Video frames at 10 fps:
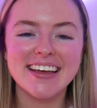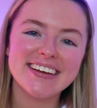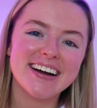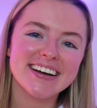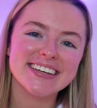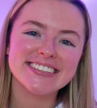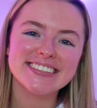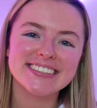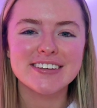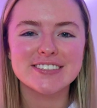Hey guys!
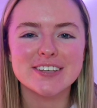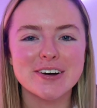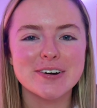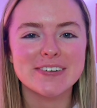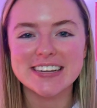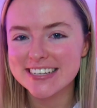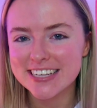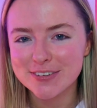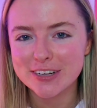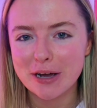So in today's
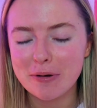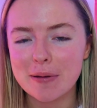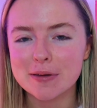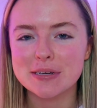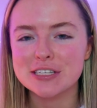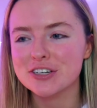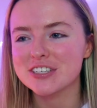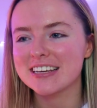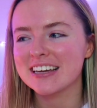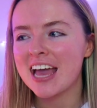video I'm going to be
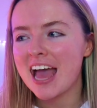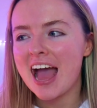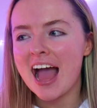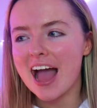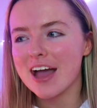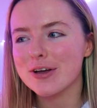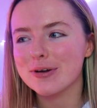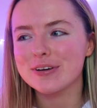discussing how